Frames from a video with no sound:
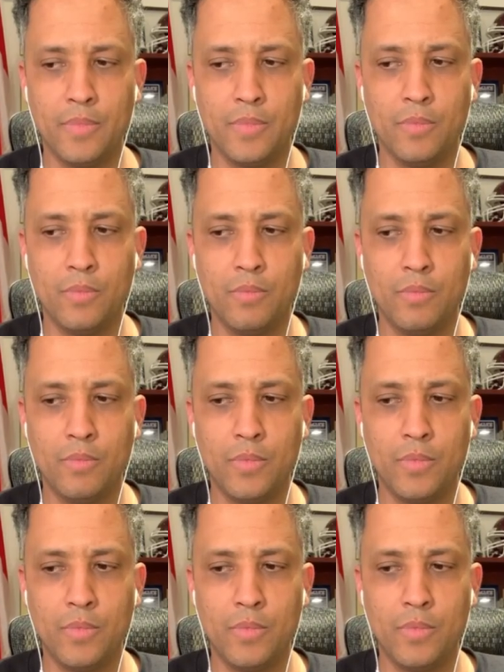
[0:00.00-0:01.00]
you just learn to
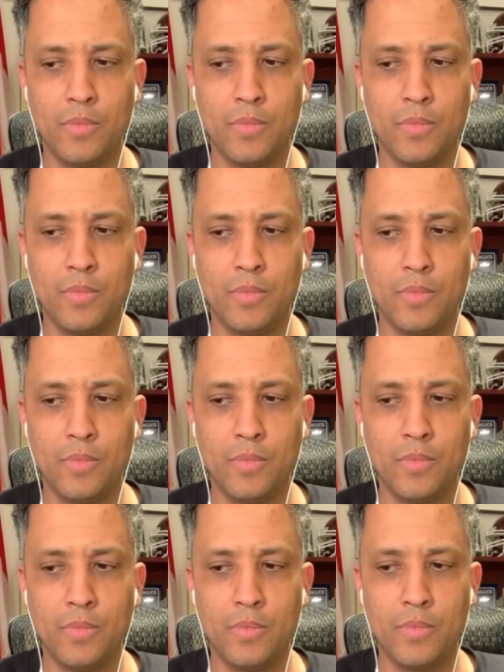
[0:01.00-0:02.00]
take care of each other,
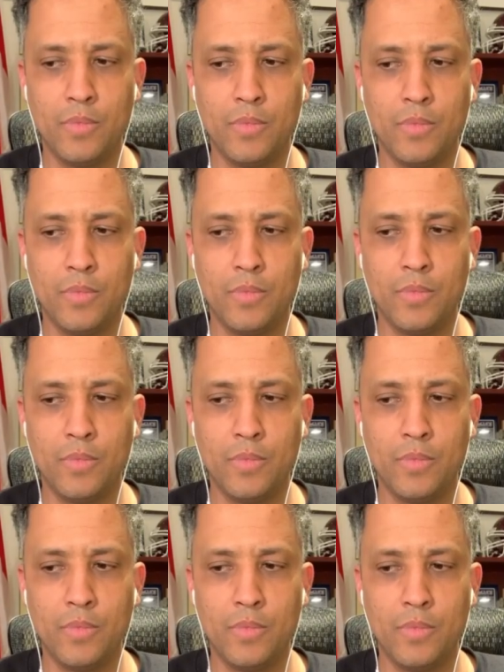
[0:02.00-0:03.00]
whether it's in your
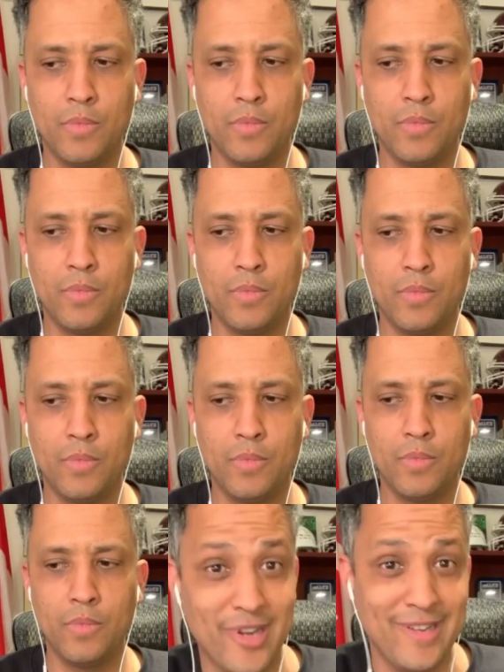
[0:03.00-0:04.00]
neighborhoods, probably starts off
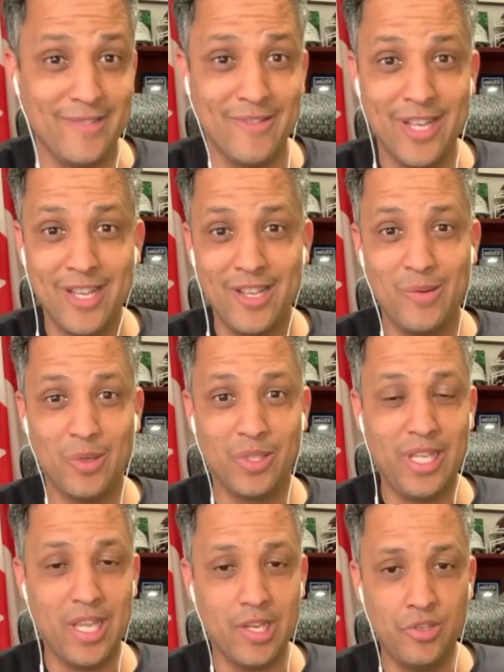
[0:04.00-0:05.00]
on your street
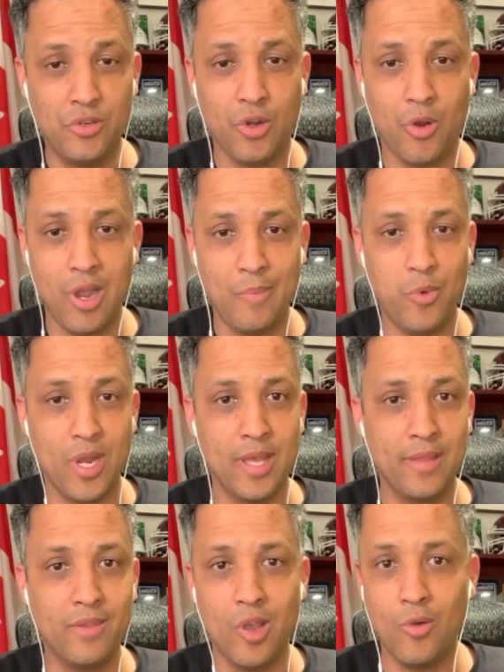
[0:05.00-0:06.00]
with the kids you grow up
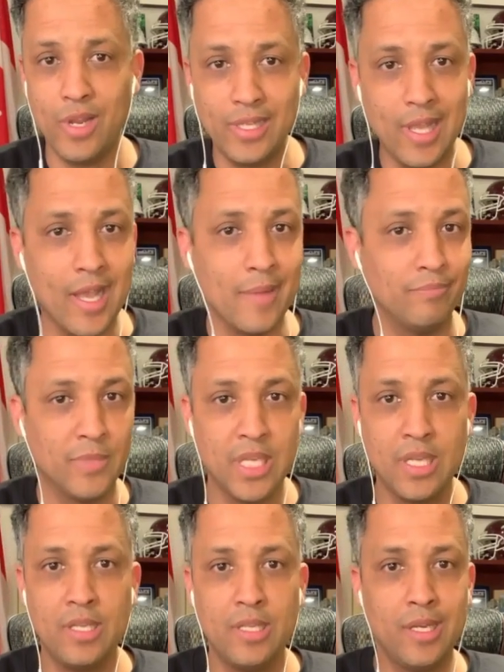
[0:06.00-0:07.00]
with, knowing that,
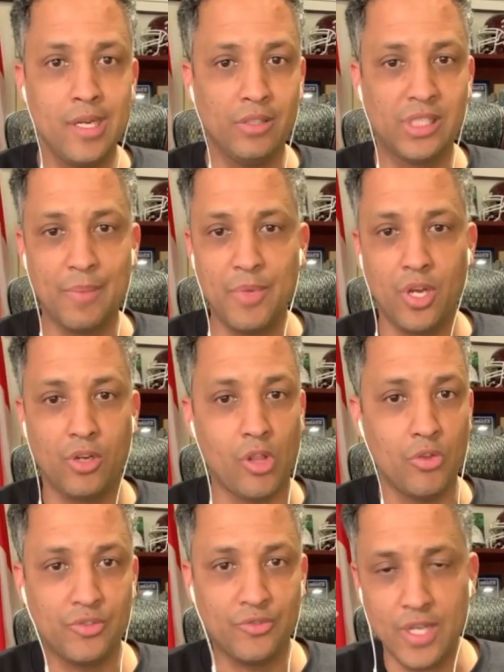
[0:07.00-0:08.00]
some of your
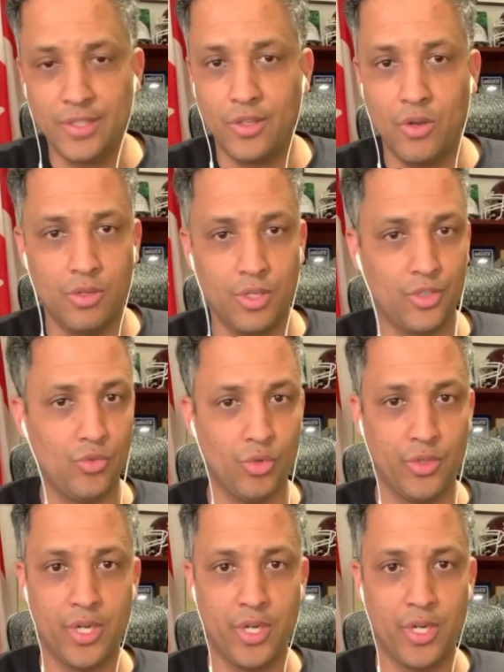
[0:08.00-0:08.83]
close friends are going to